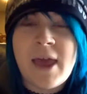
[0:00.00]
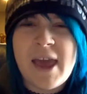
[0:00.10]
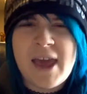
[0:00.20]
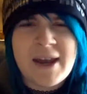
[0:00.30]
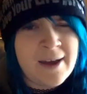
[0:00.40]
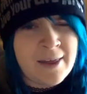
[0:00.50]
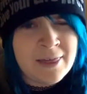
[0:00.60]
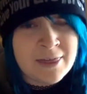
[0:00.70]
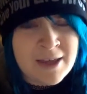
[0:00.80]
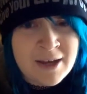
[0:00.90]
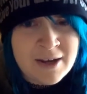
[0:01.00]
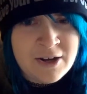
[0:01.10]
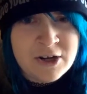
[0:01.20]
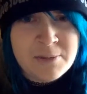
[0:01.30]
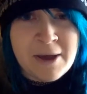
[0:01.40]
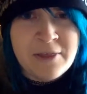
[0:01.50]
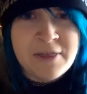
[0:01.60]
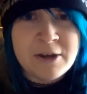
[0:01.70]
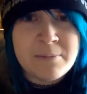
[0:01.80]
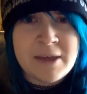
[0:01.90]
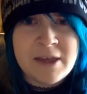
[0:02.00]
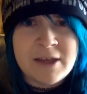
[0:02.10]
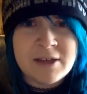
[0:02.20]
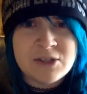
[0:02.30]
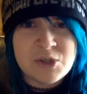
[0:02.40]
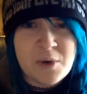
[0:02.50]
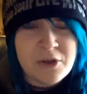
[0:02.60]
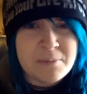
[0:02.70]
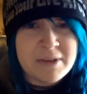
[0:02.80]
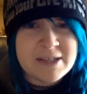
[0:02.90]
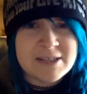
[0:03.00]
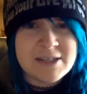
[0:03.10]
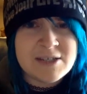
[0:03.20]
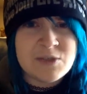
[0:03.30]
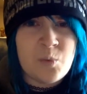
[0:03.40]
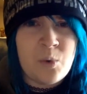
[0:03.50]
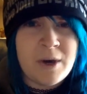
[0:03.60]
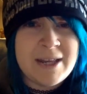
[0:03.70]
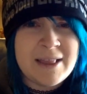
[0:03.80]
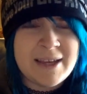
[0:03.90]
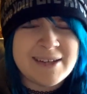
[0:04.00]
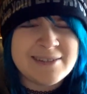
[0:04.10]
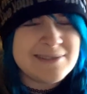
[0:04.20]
And I think I heard about there being two other places, one in like